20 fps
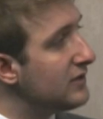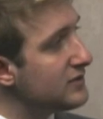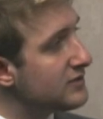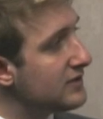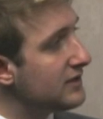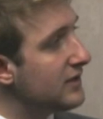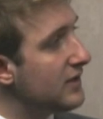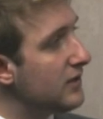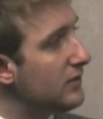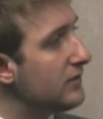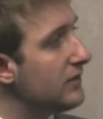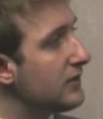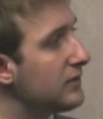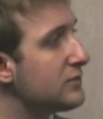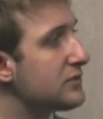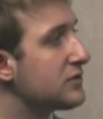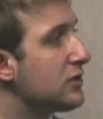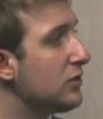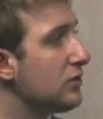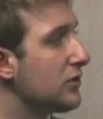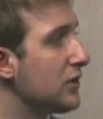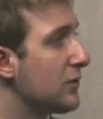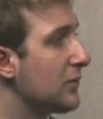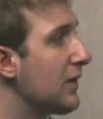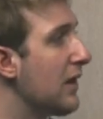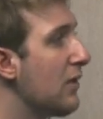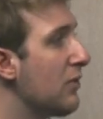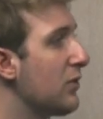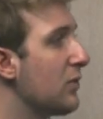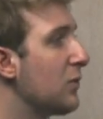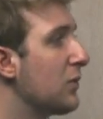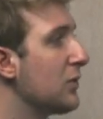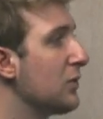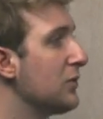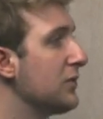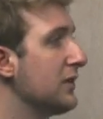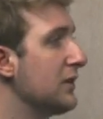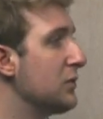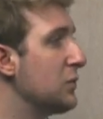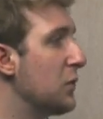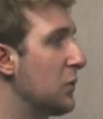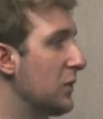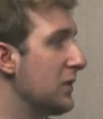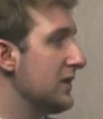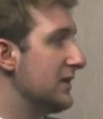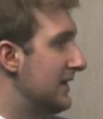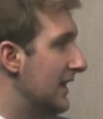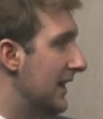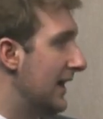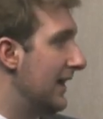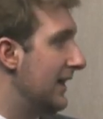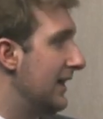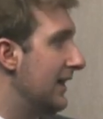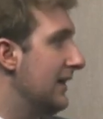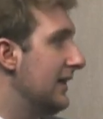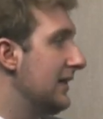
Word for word: years ago, and it was called Around the World in One Day.